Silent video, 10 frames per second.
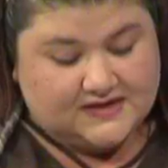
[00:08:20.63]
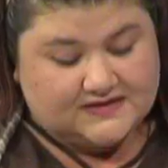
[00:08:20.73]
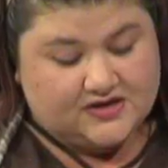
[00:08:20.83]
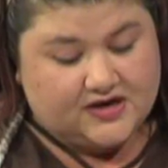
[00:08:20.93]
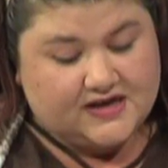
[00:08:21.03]
is
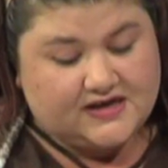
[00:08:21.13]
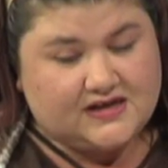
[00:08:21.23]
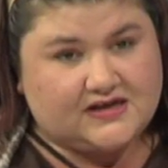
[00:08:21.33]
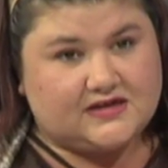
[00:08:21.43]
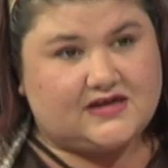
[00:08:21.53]
there
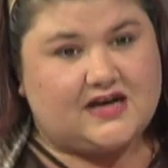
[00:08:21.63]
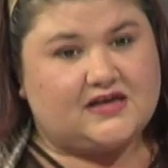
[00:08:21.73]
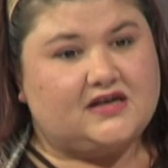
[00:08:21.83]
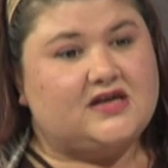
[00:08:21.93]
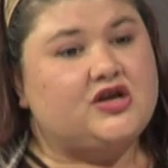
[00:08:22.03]
anything that
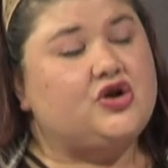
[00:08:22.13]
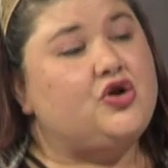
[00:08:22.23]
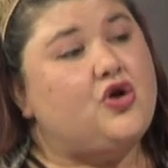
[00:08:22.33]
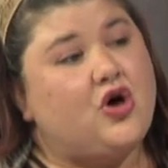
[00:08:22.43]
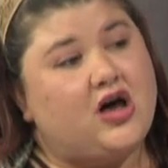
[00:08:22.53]

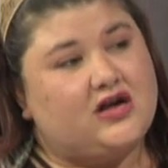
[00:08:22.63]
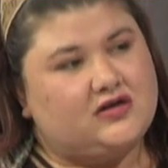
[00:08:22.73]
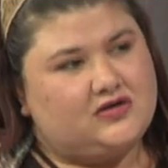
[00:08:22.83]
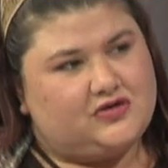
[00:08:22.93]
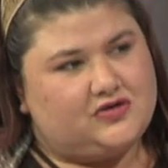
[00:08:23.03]
cannot
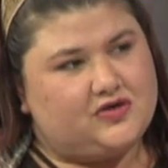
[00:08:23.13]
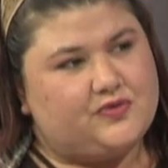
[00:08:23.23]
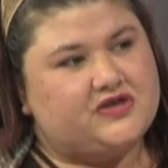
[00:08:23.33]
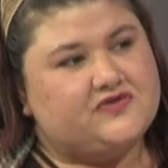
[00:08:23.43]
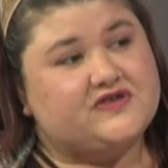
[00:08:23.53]
go
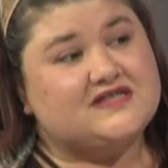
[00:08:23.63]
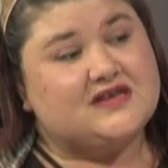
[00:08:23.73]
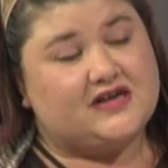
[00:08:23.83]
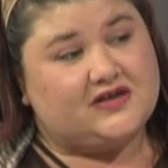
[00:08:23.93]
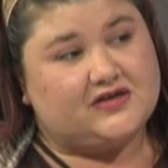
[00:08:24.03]
into
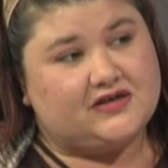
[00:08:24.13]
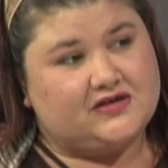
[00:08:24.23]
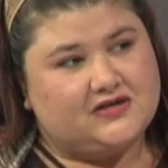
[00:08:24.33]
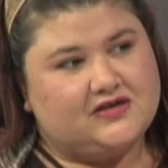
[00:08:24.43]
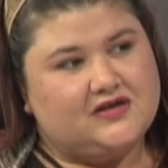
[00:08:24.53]
recycling
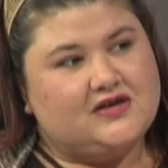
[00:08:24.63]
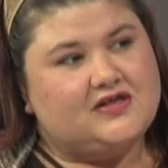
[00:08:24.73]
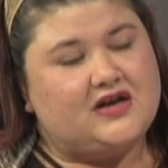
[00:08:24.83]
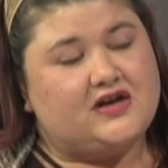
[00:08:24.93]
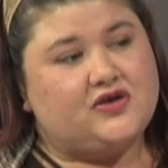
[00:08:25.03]

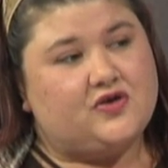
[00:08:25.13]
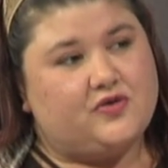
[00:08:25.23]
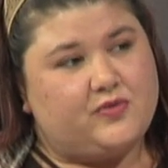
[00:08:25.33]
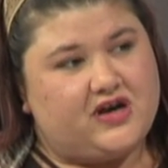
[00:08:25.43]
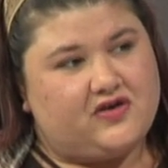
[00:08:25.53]
that you're
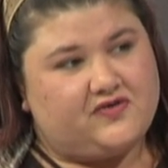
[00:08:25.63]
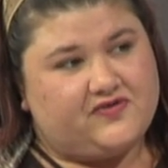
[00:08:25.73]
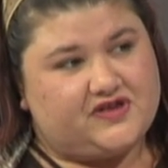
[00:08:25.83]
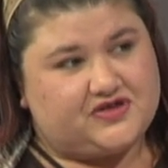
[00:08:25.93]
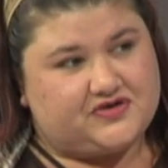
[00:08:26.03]
aware of
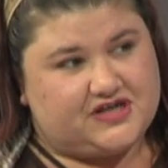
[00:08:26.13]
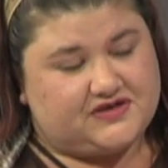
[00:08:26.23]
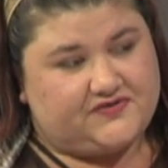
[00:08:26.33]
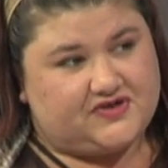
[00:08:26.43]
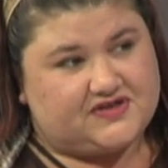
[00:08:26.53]
at the
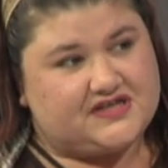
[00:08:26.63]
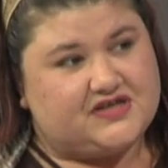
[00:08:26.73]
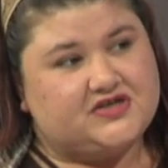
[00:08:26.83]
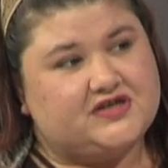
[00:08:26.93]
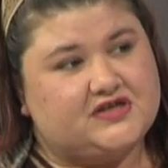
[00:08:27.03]
transfer
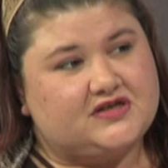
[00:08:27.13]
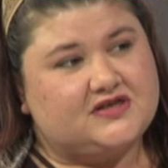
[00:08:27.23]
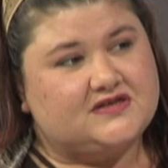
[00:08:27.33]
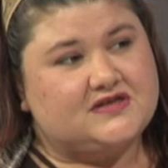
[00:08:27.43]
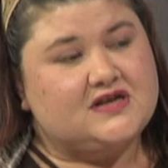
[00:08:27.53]
station?
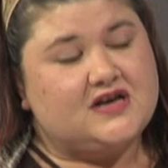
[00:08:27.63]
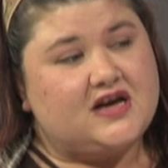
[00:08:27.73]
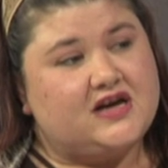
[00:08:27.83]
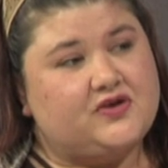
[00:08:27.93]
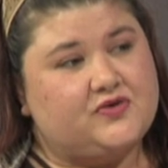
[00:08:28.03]
Because
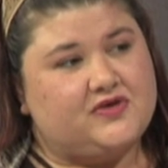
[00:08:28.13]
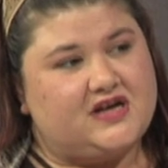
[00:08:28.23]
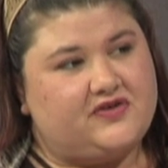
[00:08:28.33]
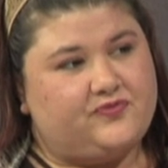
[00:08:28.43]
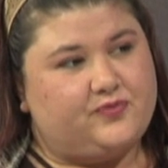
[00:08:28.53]
I know
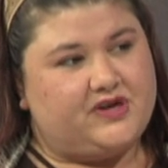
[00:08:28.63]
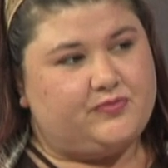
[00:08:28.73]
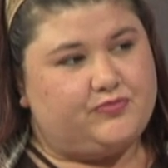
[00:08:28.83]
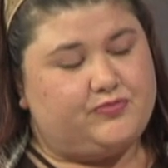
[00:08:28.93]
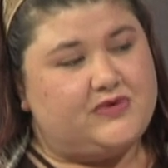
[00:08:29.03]
that if we
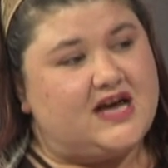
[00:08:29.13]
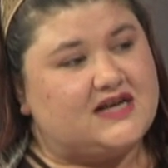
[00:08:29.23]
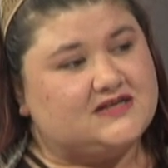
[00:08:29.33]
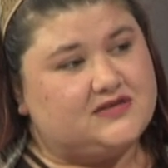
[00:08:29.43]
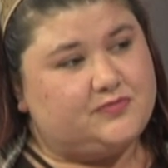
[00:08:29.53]

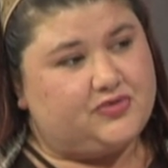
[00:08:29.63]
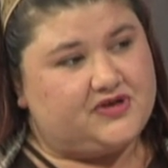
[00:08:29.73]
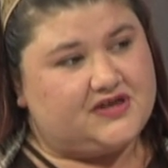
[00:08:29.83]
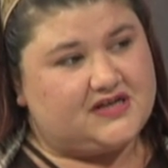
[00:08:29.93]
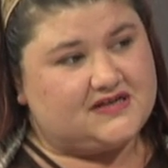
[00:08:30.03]
accident
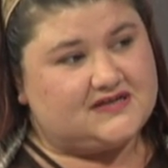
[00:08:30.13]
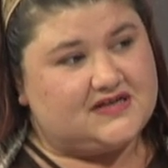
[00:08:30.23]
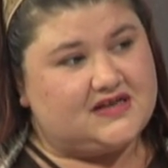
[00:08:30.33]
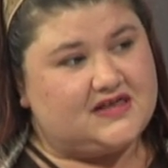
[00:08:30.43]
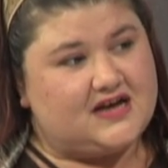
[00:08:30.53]
put things
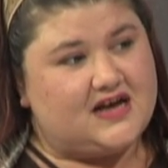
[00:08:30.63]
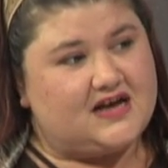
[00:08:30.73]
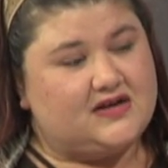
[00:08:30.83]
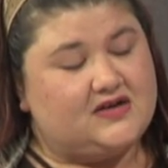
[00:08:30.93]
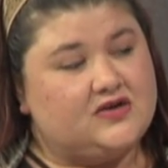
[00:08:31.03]
in that